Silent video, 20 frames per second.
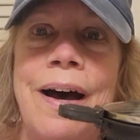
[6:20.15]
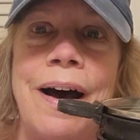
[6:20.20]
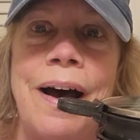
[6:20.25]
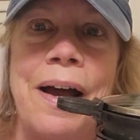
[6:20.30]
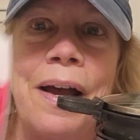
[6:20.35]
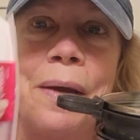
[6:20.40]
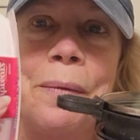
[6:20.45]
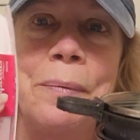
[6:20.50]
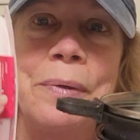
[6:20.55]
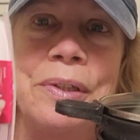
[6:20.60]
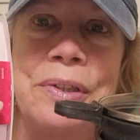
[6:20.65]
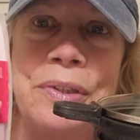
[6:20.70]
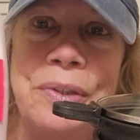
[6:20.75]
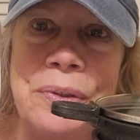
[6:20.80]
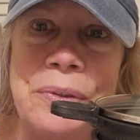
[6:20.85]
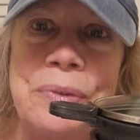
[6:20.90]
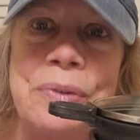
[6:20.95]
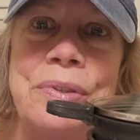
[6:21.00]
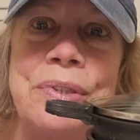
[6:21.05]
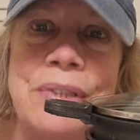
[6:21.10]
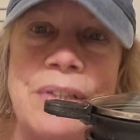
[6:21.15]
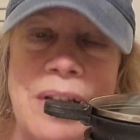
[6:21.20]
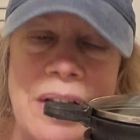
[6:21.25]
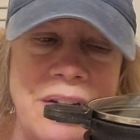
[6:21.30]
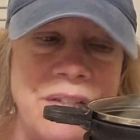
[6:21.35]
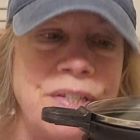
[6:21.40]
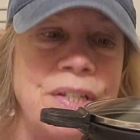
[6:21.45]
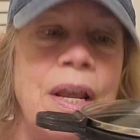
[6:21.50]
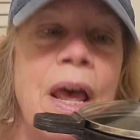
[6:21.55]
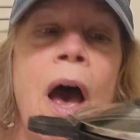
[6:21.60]
I would use
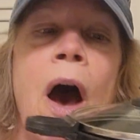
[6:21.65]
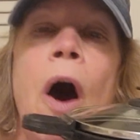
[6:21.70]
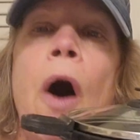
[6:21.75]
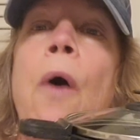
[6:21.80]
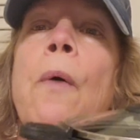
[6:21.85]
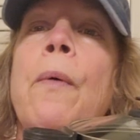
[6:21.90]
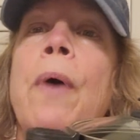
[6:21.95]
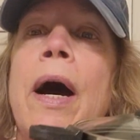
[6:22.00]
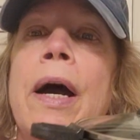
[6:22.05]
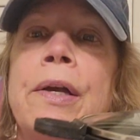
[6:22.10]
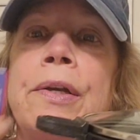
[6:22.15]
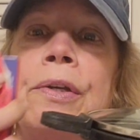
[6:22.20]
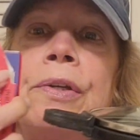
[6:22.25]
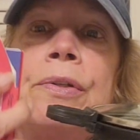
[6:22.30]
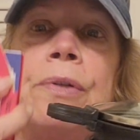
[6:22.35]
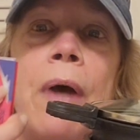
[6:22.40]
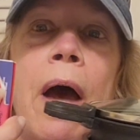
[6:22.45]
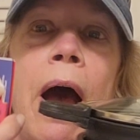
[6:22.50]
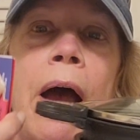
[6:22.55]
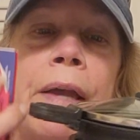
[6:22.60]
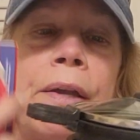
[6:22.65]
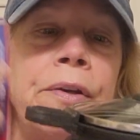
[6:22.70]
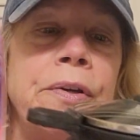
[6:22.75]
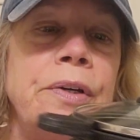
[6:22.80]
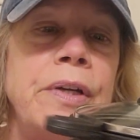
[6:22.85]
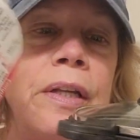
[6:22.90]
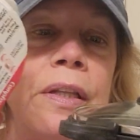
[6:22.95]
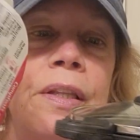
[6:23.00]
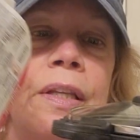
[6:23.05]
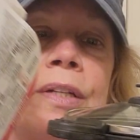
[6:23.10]
this. Oh, I
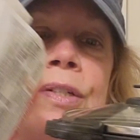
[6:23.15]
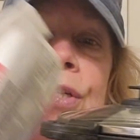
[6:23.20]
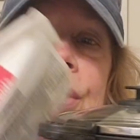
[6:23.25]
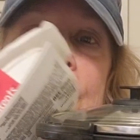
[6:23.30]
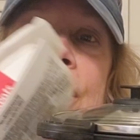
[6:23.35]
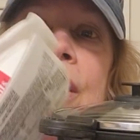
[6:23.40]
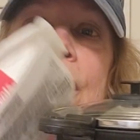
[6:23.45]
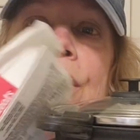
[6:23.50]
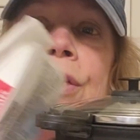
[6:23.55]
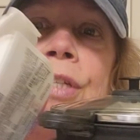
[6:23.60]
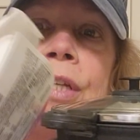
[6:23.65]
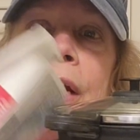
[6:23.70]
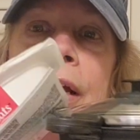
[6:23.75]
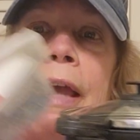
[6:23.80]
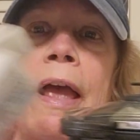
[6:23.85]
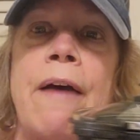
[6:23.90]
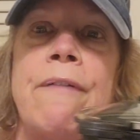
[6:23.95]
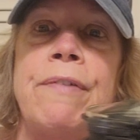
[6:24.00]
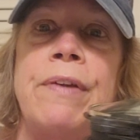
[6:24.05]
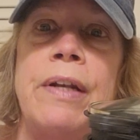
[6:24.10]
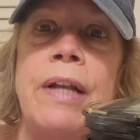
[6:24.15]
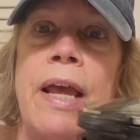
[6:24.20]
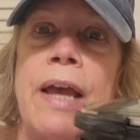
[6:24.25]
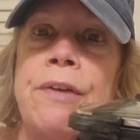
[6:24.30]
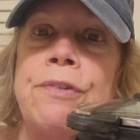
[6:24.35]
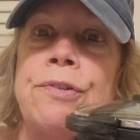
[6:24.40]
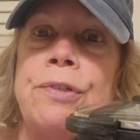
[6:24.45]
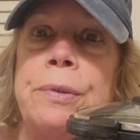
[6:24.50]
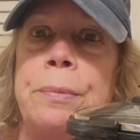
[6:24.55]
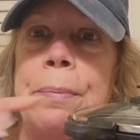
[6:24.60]
cook this and this, and I have an
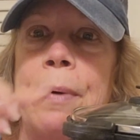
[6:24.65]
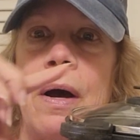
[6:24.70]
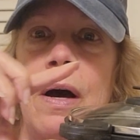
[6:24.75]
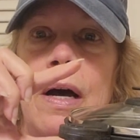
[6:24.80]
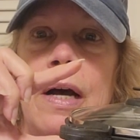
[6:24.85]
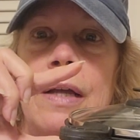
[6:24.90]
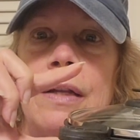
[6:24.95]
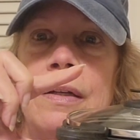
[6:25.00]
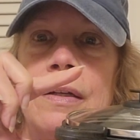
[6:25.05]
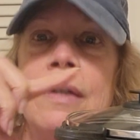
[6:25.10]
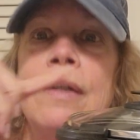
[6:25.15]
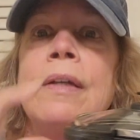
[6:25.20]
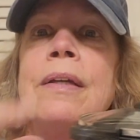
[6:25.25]
extra pot.